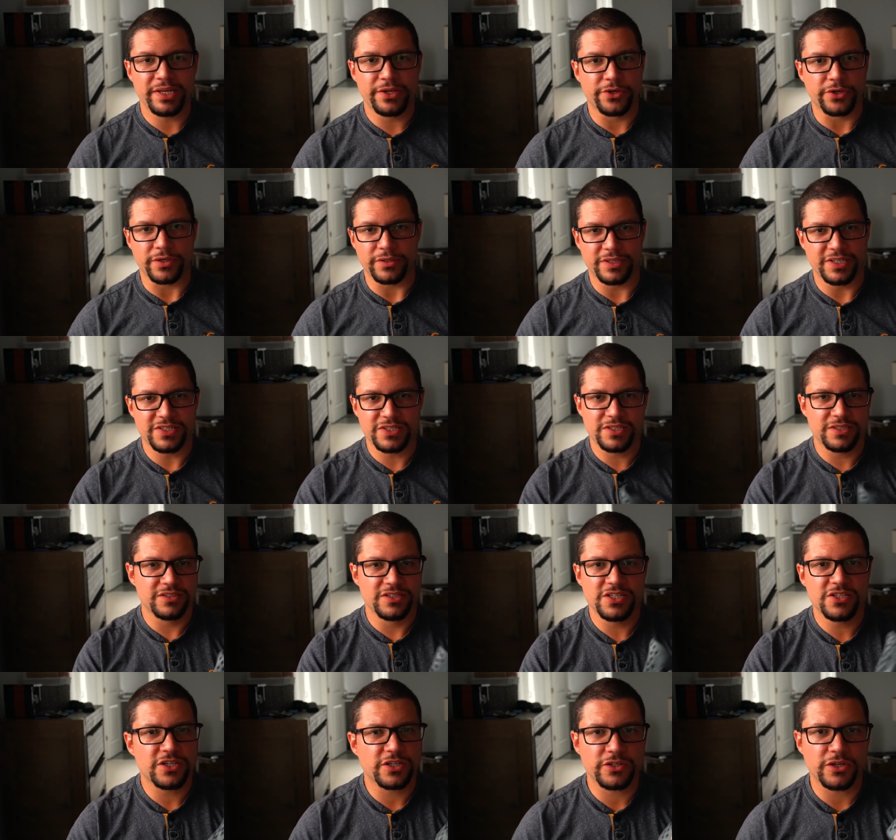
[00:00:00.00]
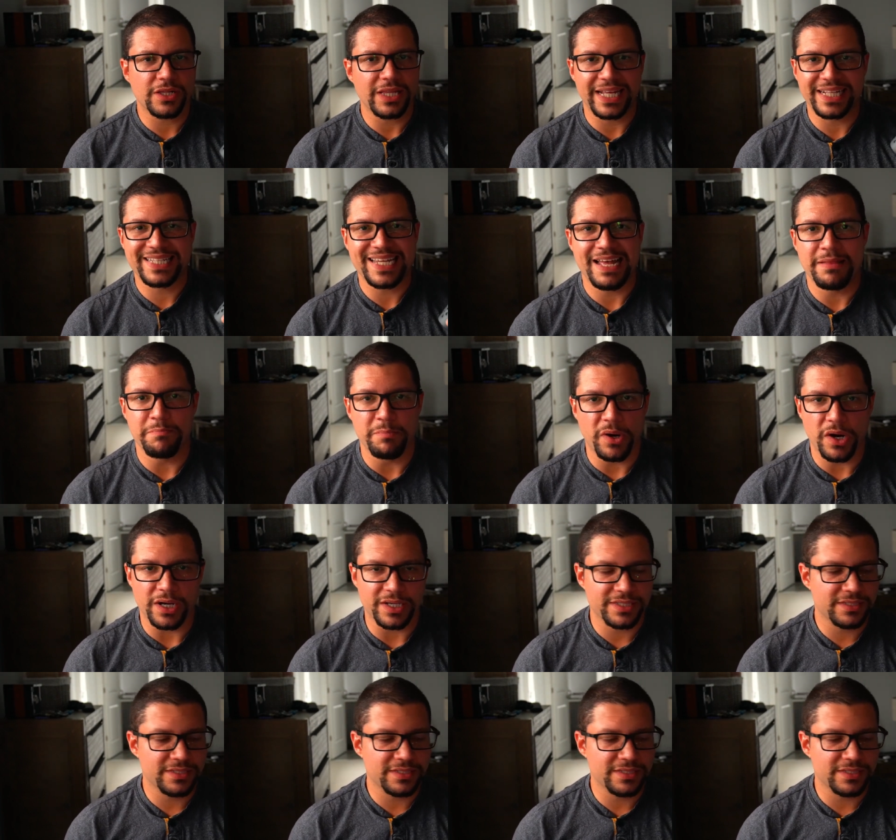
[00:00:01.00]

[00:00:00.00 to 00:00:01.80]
These these are not like 10 bucks.